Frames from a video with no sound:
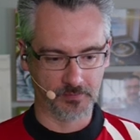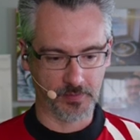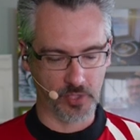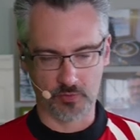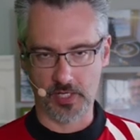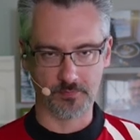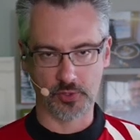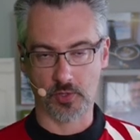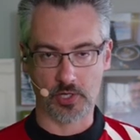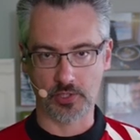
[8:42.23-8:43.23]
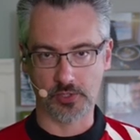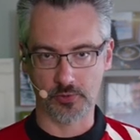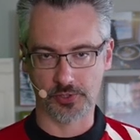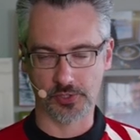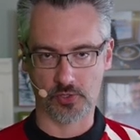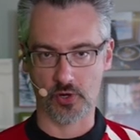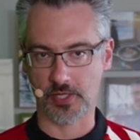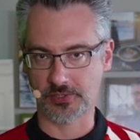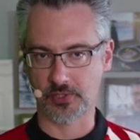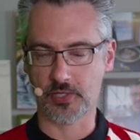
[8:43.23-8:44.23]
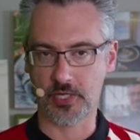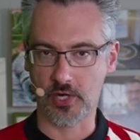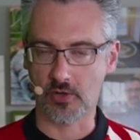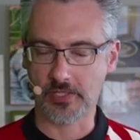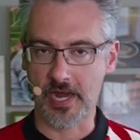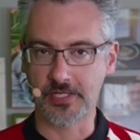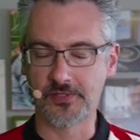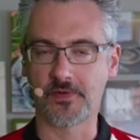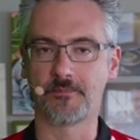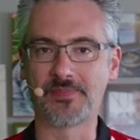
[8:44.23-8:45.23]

you know, come to a conclusion across looking at all kinds of them.